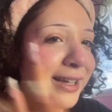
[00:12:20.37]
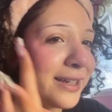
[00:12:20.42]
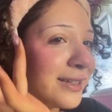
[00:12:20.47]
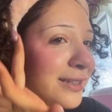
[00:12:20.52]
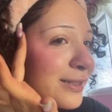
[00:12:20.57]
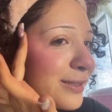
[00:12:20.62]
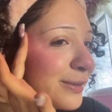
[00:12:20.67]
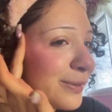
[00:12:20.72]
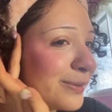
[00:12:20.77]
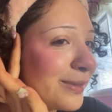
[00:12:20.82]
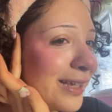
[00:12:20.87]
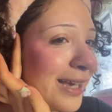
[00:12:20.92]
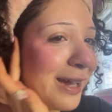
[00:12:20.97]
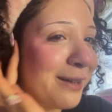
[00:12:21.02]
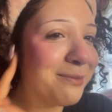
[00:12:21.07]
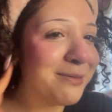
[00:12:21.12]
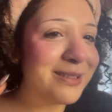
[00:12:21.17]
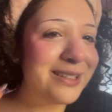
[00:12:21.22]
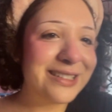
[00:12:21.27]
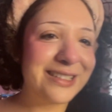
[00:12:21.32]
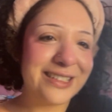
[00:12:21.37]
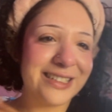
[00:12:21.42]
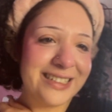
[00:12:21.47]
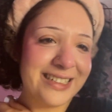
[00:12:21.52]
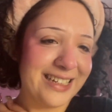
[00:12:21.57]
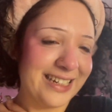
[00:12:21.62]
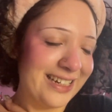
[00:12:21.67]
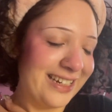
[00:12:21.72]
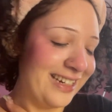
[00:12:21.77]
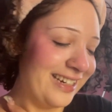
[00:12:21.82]
so the eyebrows are
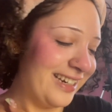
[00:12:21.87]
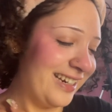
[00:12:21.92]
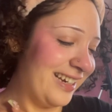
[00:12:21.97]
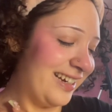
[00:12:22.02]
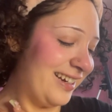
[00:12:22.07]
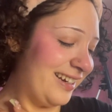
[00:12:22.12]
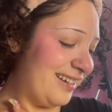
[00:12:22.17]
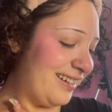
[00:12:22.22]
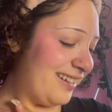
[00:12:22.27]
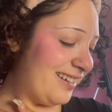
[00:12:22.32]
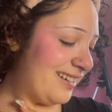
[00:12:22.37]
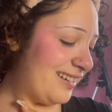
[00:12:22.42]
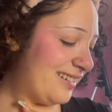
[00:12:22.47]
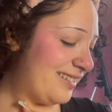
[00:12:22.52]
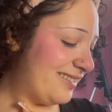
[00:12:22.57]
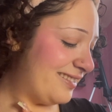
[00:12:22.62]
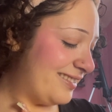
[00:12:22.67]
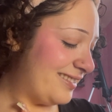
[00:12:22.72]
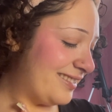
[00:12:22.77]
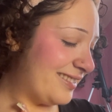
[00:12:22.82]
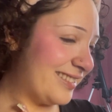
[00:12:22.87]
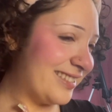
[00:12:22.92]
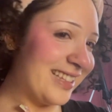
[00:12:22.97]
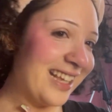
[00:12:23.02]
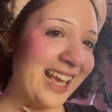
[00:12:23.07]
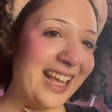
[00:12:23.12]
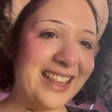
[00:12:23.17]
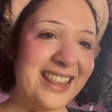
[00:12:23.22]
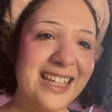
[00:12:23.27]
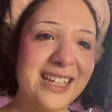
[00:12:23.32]
done
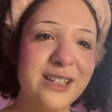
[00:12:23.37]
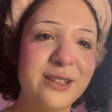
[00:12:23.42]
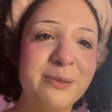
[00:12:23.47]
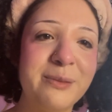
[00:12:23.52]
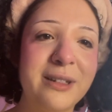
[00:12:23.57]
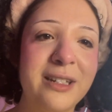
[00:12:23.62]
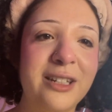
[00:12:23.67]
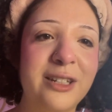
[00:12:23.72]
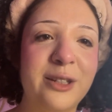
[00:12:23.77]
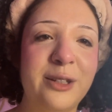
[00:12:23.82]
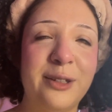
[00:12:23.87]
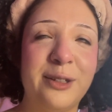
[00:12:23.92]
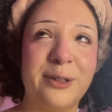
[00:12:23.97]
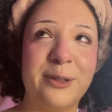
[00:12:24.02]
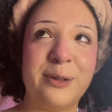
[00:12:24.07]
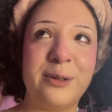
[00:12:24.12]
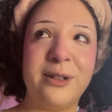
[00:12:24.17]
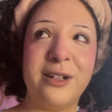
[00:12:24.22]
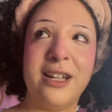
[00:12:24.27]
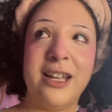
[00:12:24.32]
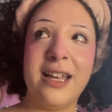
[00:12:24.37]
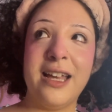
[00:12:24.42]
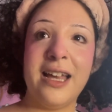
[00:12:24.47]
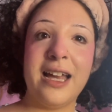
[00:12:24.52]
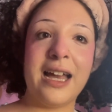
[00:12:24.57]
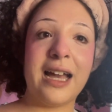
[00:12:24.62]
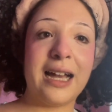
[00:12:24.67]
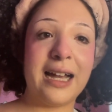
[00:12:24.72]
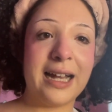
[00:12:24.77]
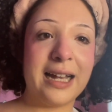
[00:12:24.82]
I think I'm going to do
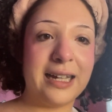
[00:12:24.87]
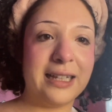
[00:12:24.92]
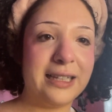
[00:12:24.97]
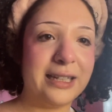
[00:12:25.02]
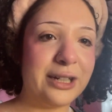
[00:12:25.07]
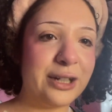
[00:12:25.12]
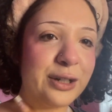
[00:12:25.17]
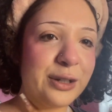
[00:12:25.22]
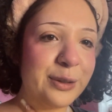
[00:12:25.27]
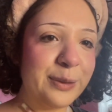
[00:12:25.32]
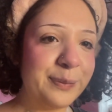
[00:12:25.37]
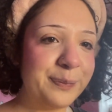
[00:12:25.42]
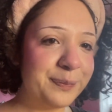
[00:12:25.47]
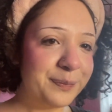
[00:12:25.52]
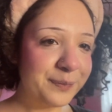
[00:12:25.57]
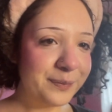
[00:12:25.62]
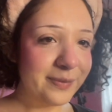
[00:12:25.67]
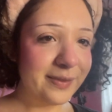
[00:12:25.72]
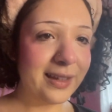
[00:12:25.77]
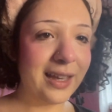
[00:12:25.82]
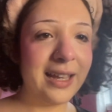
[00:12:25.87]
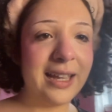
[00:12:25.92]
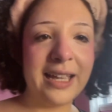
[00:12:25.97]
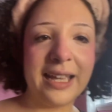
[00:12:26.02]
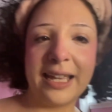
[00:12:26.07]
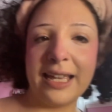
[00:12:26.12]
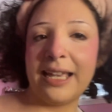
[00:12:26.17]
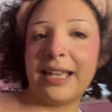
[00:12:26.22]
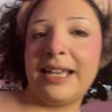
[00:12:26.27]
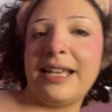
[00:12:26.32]
highlighter
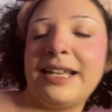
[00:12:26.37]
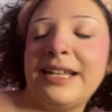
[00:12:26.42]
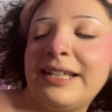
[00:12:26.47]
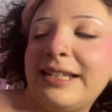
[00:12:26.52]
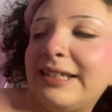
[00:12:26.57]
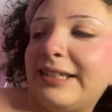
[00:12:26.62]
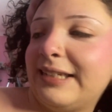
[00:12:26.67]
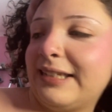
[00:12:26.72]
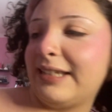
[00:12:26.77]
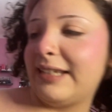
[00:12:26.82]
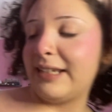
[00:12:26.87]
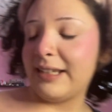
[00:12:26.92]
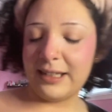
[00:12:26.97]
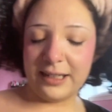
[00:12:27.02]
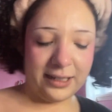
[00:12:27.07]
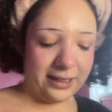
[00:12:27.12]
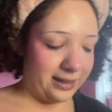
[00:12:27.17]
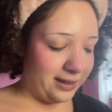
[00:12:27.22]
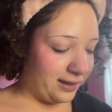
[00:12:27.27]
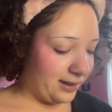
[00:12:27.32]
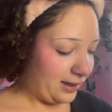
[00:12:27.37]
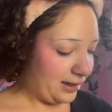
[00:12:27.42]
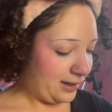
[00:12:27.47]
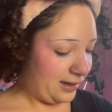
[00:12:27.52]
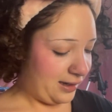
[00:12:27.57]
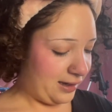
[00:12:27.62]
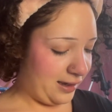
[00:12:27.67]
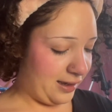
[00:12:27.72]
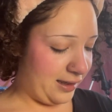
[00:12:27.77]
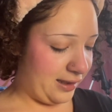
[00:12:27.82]
and
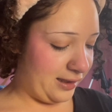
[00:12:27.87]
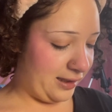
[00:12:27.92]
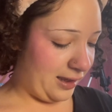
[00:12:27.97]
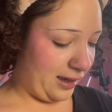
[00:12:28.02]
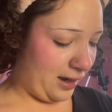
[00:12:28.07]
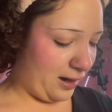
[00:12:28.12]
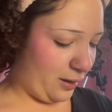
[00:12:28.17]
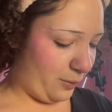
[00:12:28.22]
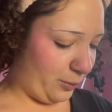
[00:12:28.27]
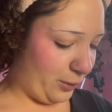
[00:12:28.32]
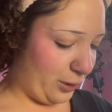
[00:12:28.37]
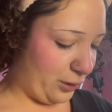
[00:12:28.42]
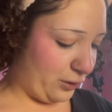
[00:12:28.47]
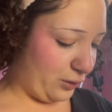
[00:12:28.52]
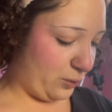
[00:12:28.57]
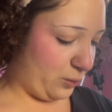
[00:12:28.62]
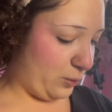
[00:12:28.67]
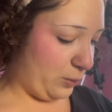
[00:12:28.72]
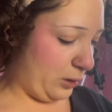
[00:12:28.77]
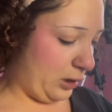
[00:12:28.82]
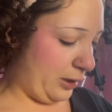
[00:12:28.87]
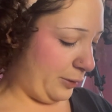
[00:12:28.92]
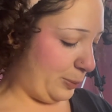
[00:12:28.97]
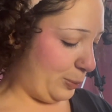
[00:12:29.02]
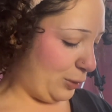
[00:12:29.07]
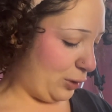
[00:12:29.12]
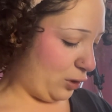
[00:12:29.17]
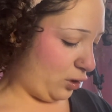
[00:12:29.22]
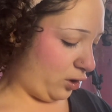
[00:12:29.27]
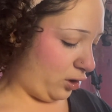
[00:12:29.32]
and then I'm going to do
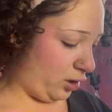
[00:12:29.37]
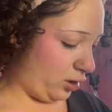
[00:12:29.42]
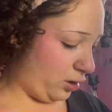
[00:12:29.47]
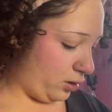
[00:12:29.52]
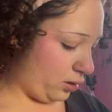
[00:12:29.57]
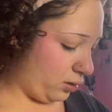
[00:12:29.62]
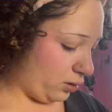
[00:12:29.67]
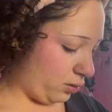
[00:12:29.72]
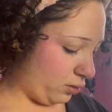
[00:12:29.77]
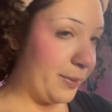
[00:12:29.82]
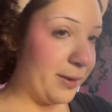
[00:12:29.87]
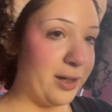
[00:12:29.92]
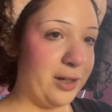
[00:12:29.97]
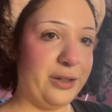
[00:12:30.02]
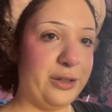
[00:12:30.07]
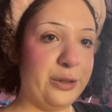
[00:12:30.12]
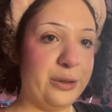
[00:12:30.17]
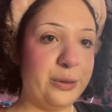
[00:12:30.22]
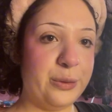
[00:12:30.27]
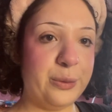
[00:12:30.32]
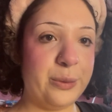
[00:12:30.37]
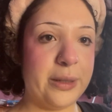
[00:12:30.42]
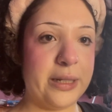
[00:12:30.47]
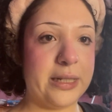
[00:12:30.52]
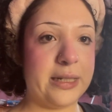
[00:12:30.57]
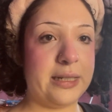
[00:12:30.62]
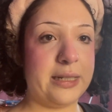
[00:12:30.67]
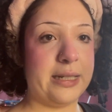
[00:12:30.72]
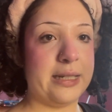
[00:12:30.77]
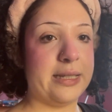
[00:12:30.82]
lipstick. I'm going to do
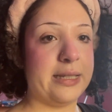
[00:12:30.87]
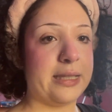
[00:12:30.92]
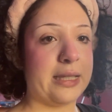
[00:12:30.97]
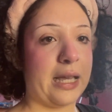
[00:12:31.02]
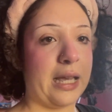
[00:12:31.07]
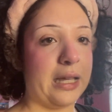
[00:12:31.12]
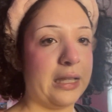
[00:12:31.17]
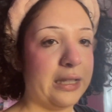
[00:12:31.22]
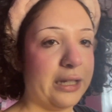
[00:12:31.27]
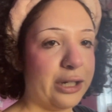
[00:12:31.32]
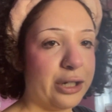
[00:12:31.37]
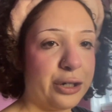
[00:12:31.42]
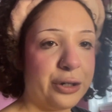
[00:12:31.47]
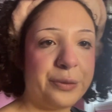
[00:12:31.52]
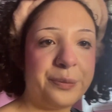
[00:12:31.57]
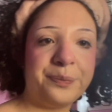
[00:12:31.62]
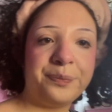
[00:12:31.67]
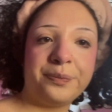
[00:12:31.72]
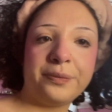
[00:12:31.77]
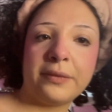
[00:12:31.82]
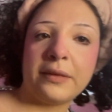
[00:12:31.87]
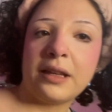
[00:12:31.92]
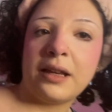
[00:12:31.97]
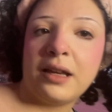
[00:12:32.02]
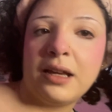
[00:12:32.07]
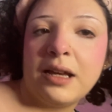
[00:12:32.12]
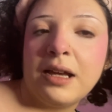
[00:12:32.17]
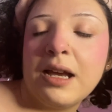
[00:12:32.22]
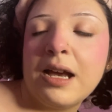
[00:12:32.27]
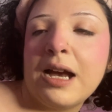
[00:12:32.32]
this highlighter.
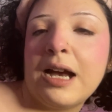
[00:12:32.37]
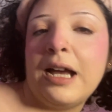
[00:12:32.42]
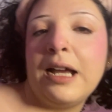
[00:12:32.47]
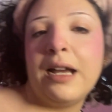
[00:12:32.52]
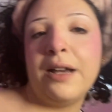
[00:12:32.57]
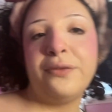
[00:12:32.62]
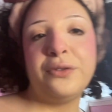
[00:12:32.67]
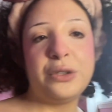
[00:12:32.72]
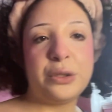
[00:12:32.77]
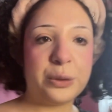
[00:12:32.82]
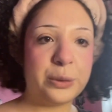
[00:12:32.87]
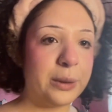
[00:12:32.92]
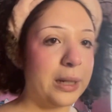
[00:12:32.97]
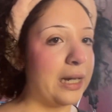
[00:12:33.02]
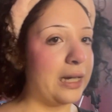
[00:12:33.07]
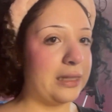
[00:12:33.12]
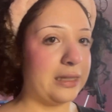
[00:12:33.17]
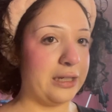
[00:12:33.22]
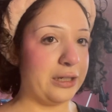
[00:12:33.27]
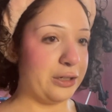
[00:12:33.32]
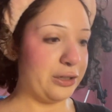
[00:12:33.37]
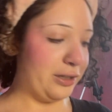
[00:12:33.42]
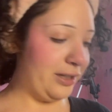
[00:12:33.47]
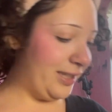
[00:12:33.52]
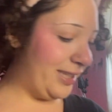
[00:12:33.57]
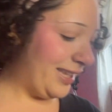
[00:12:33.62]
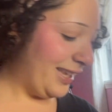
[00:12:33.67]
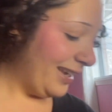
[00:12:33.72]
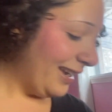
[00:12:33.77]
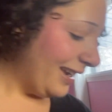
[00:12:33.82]
I have two highlighters